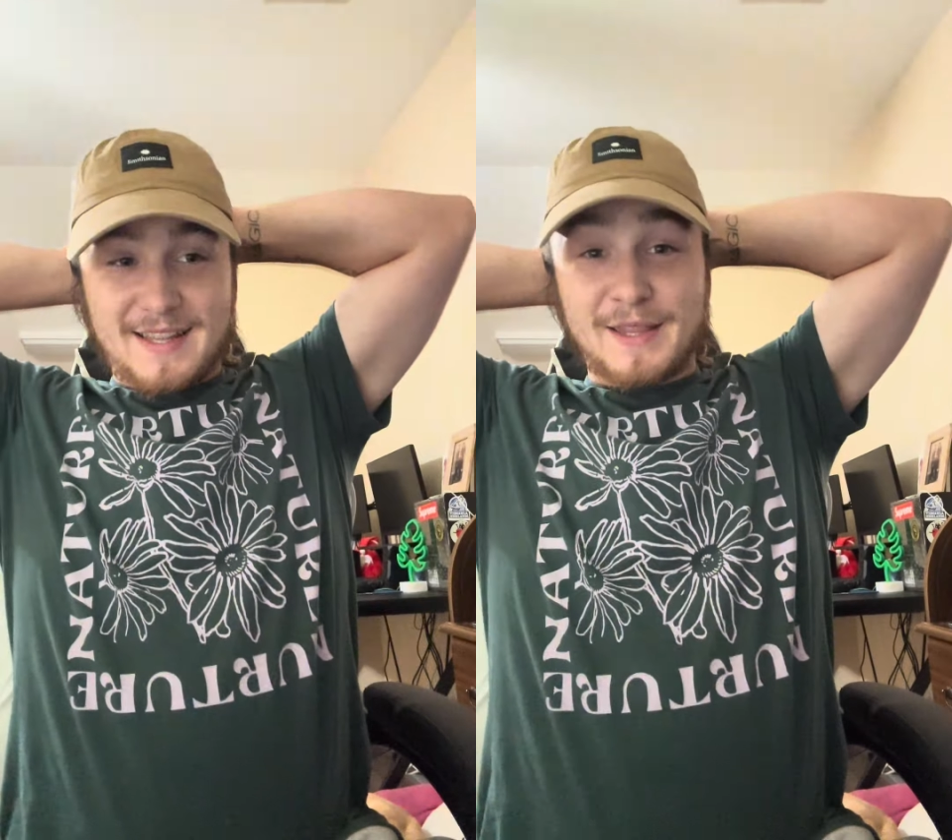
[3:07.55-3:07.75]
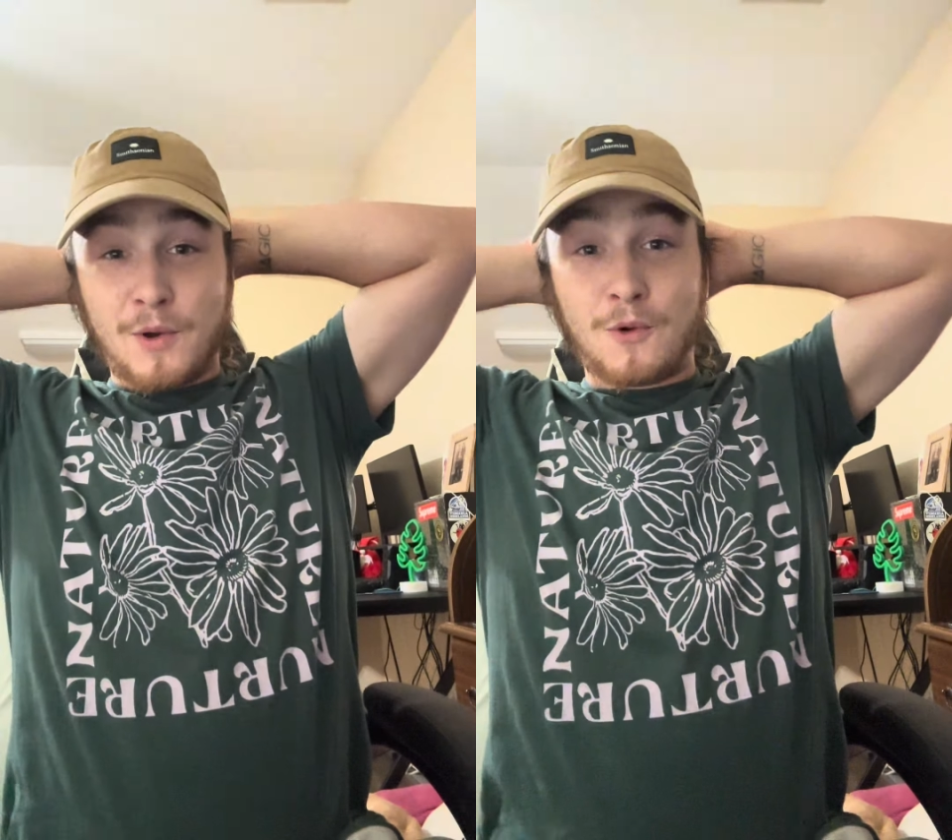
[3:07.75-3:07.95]

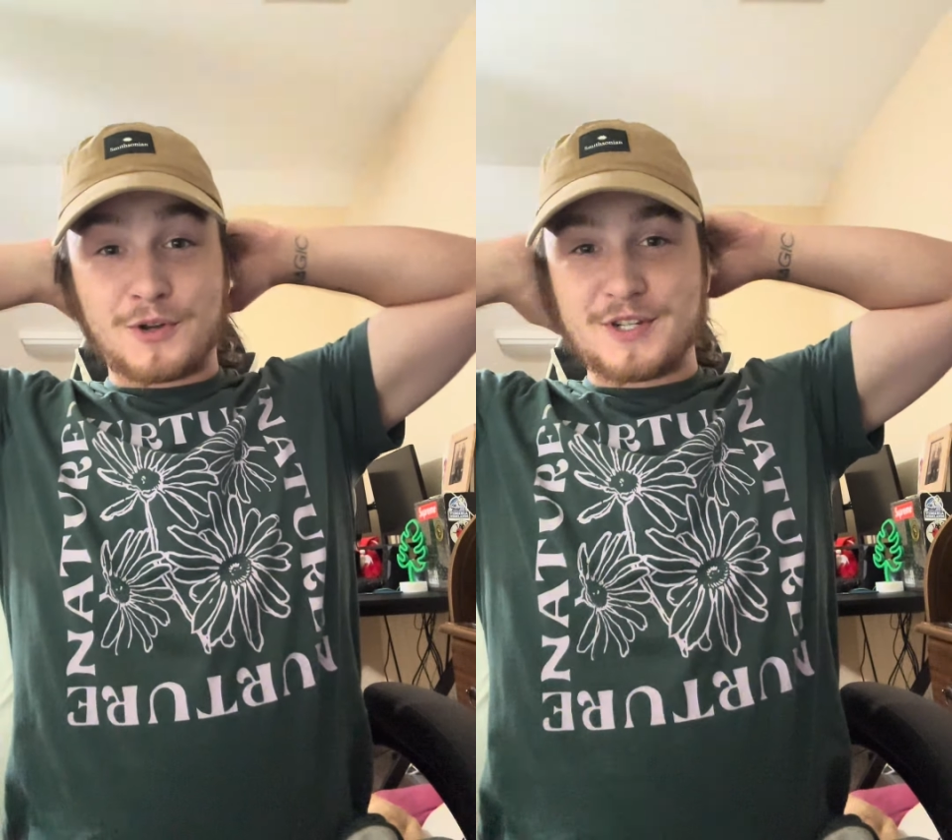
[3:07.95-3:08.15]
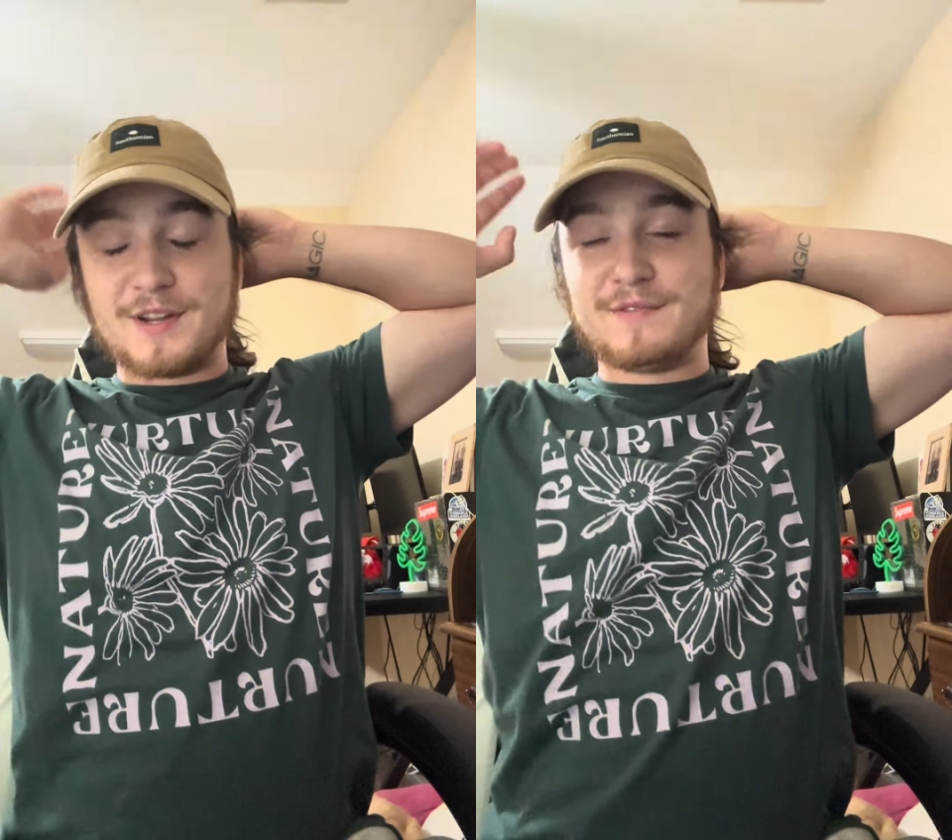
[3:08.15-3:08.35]
the
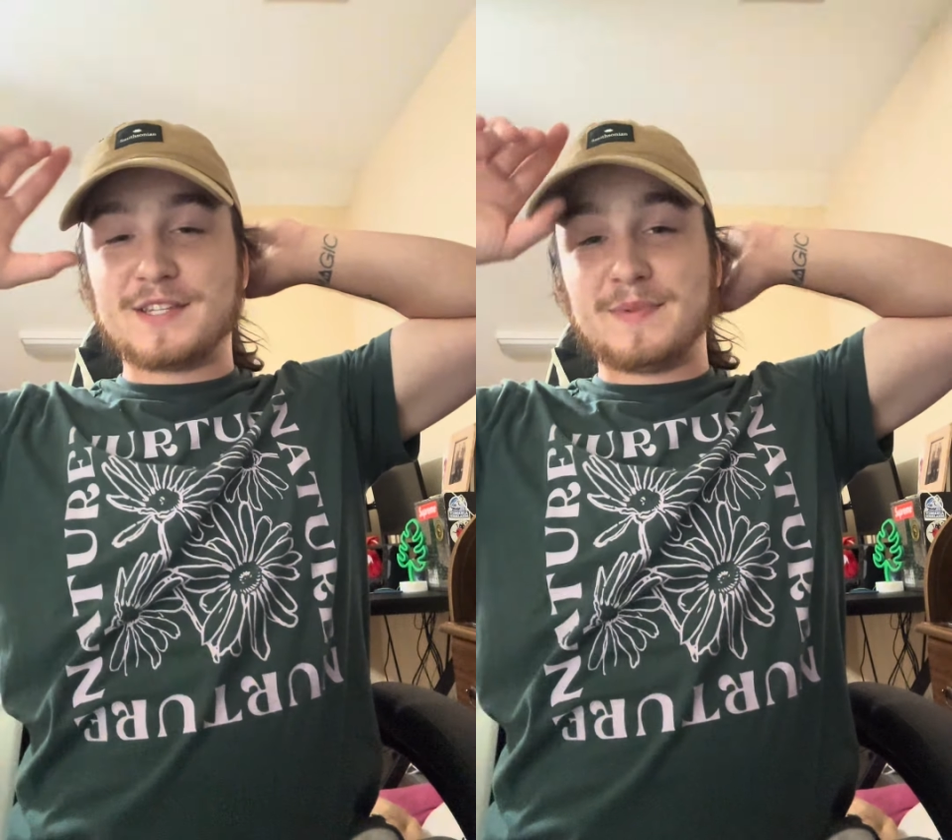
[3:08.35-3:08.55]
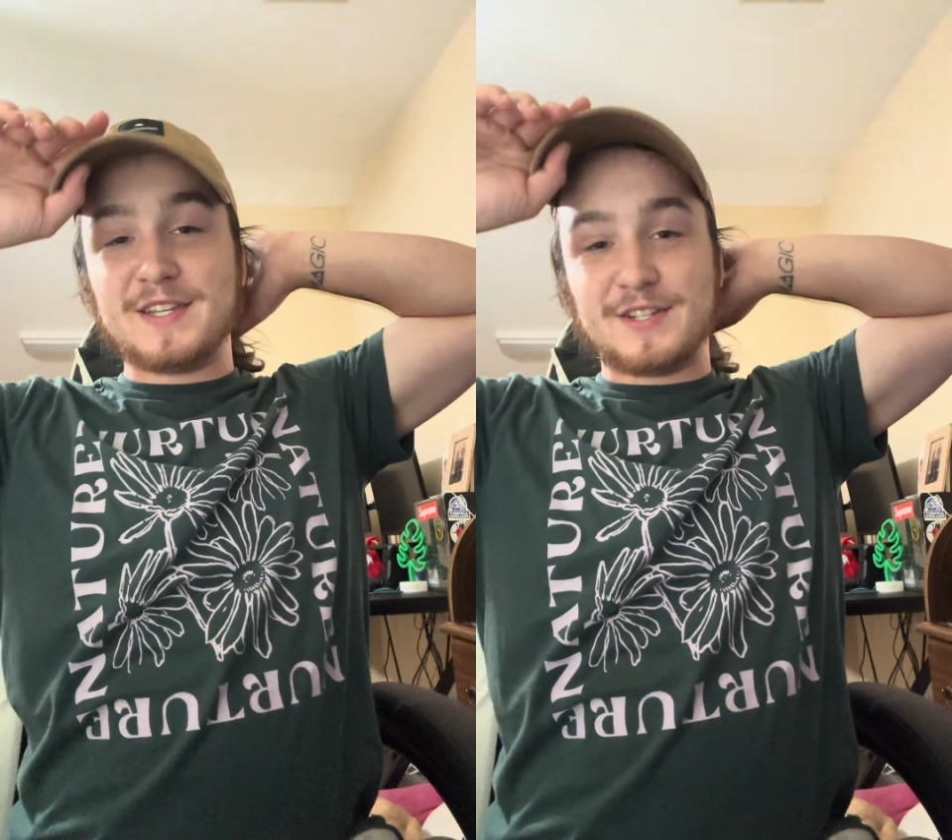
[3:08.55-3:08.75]
origin of the
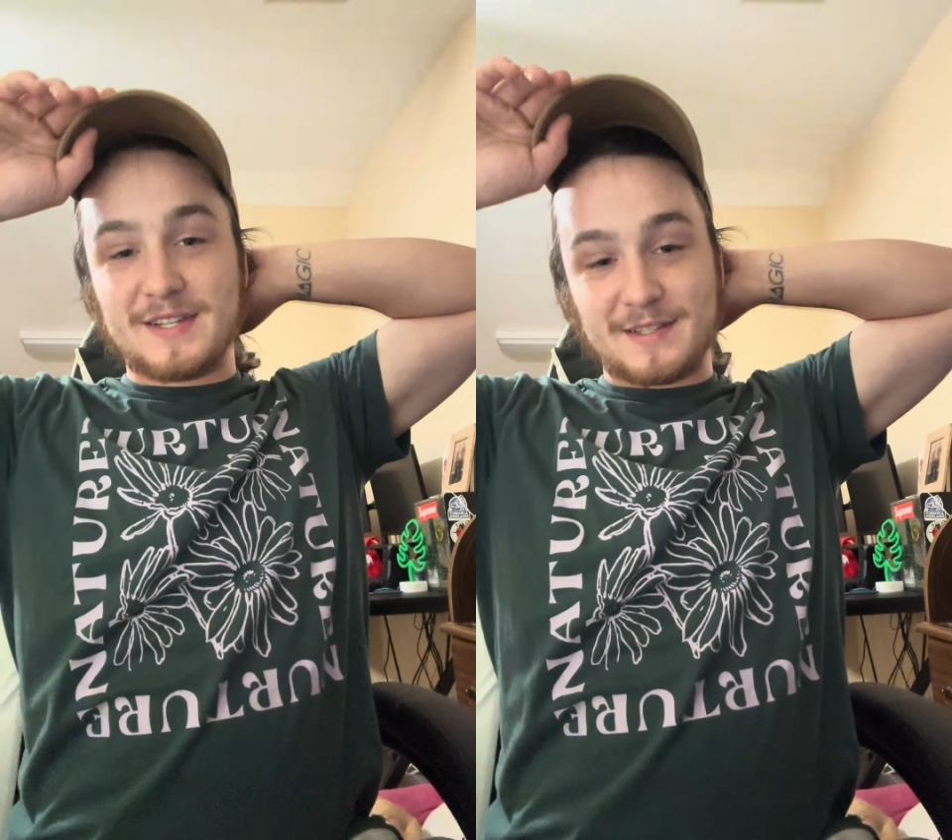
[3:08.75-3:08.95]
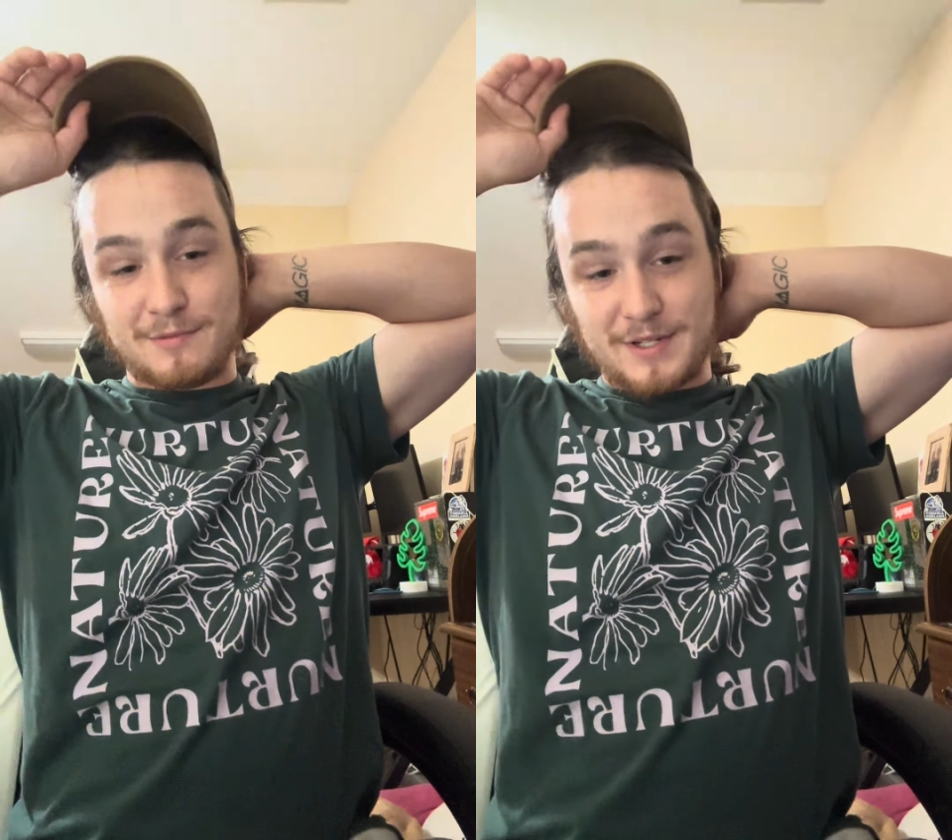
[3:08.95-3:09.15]

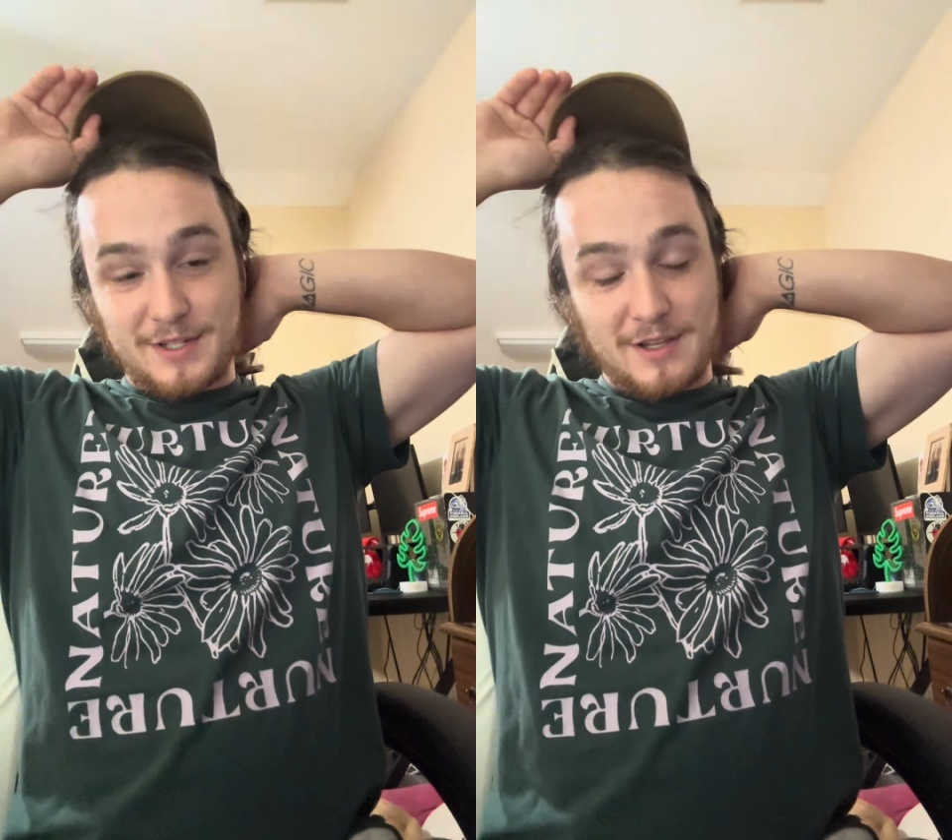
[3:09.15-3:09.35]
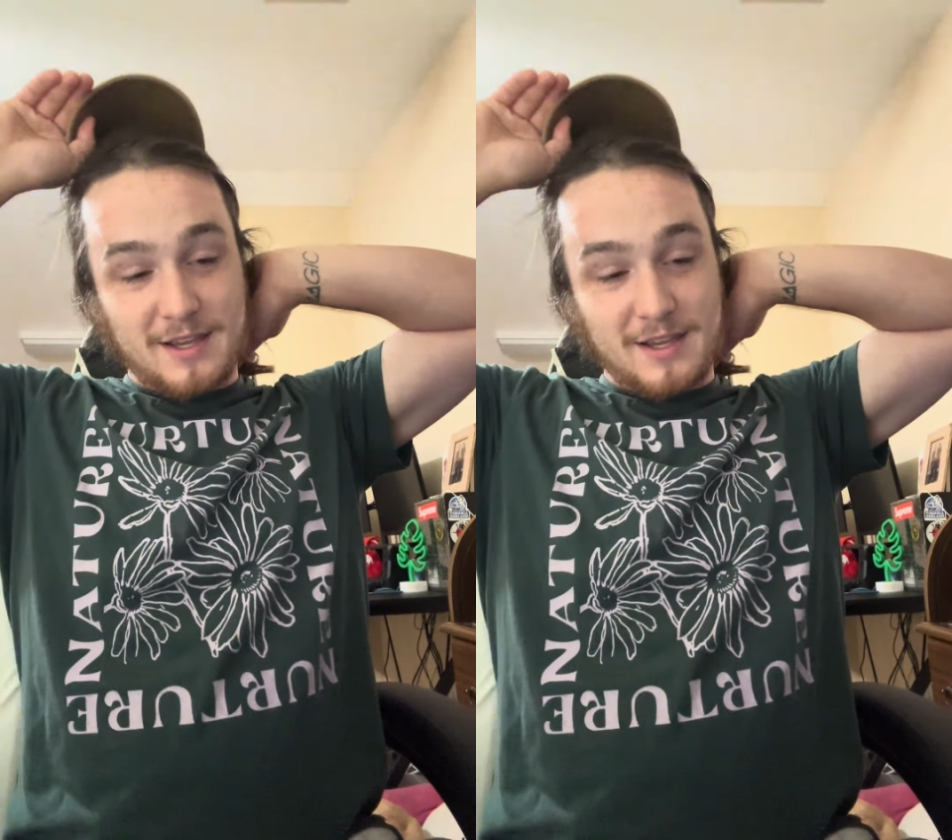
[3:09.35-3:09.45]
species, which